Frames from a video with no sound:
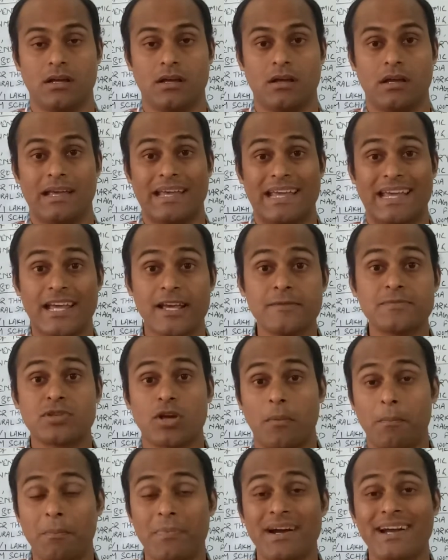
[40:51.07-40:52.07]
If
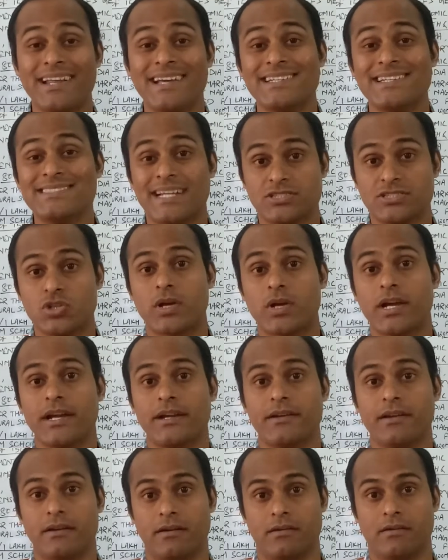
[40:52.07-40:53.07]
somebody is
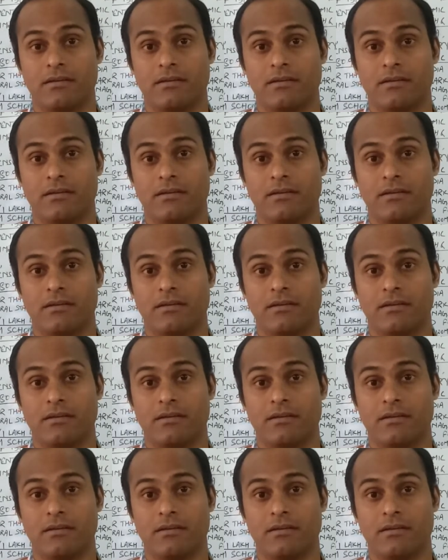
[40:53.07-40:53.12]
educated,